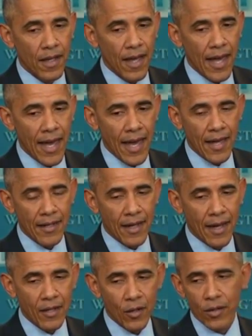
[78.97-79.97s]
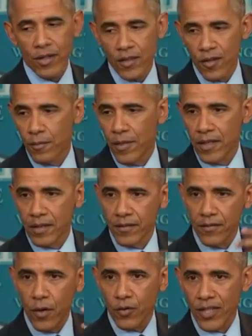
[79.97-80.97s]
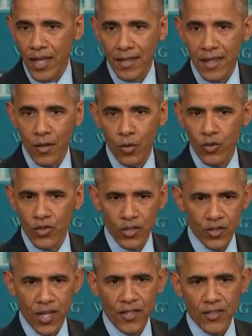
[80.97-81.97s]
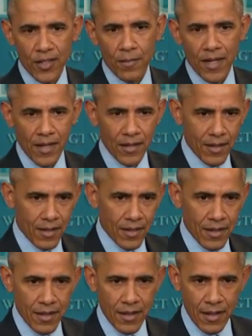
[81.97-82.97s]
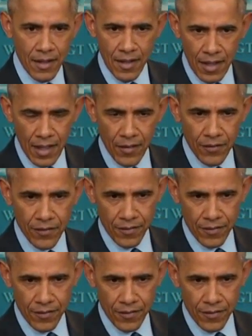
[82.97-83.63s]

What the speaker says: And I know that there have been folks out there who suggest somehow that if